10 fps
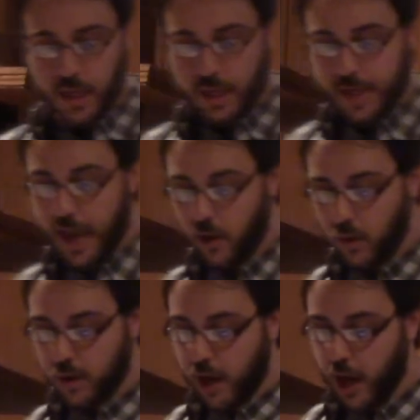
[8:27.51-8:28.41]
Now,
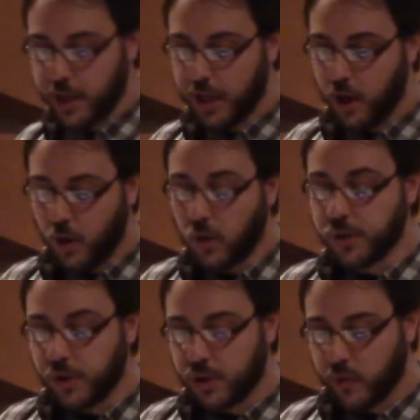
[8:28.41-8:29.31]
an old
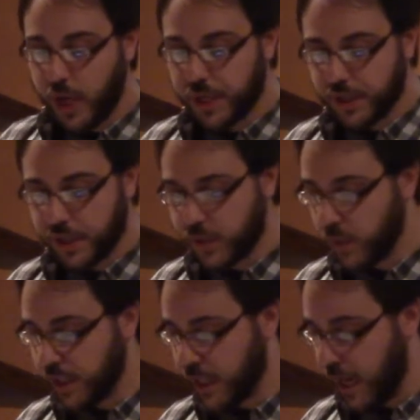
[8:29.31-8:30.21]
earth creationist
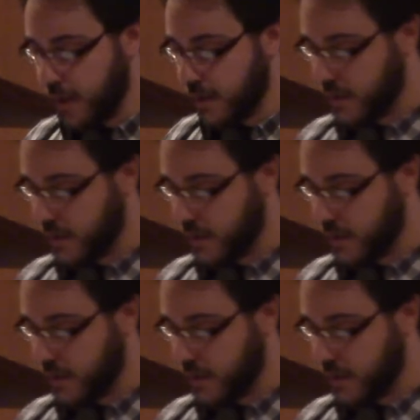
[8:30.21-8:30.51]
would say